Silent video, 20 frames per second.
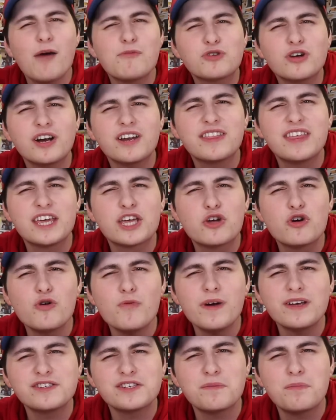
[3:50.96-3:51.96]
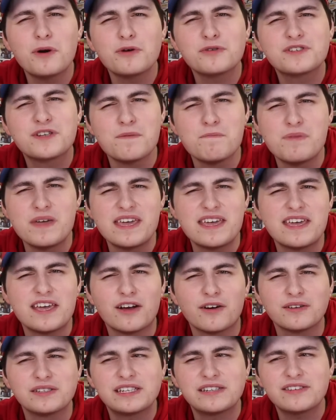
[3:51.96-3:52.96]
I'm trying to think, who am I supposed to be
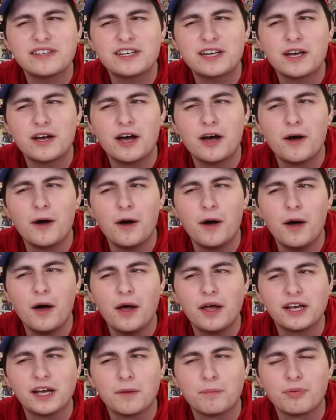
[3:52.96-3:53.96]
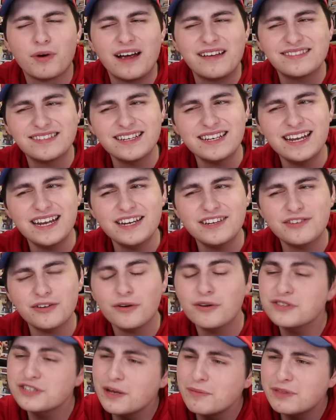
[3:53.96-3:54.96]
here? Is this like a president
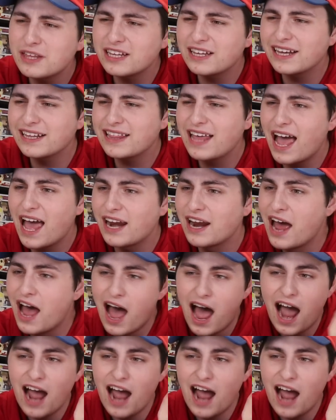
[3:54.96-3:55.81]
or something like that?